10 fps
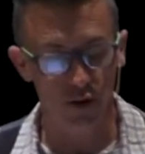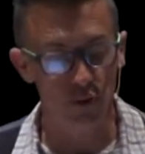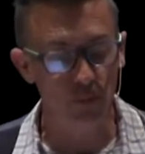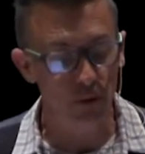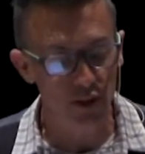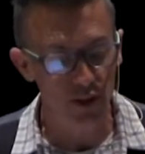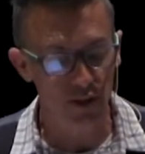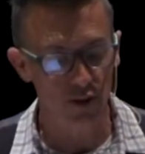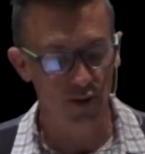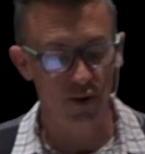Are you preaching
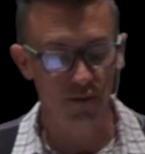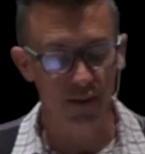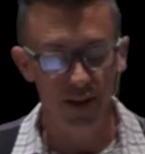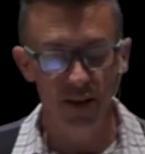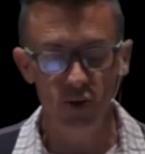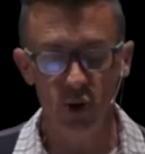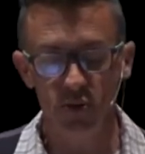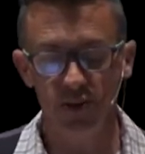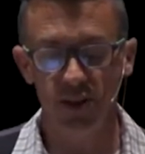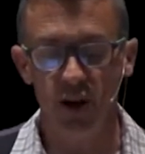to yourself? Like uh,
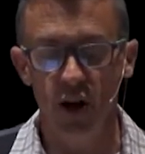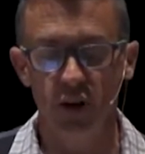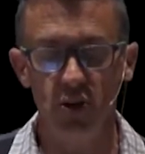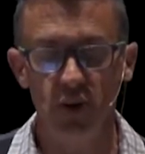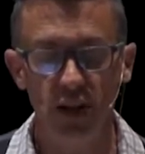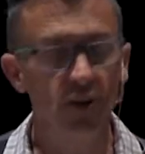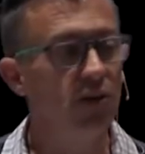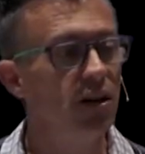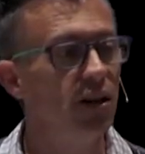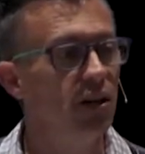Joan said, Are you
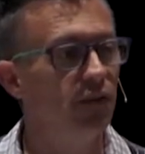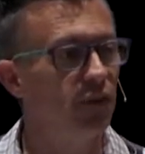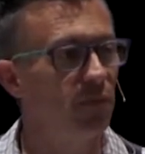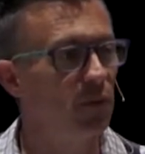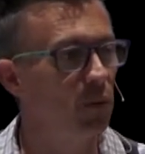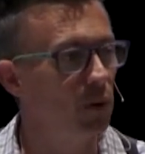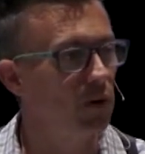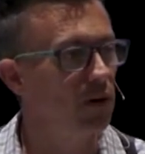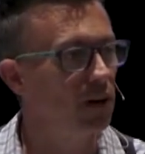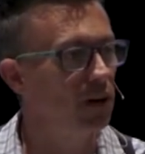hearing from the
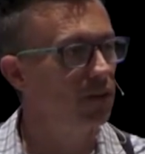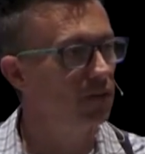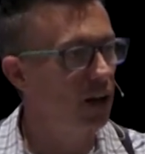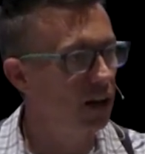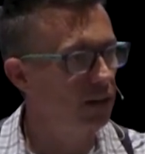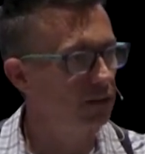Word of God?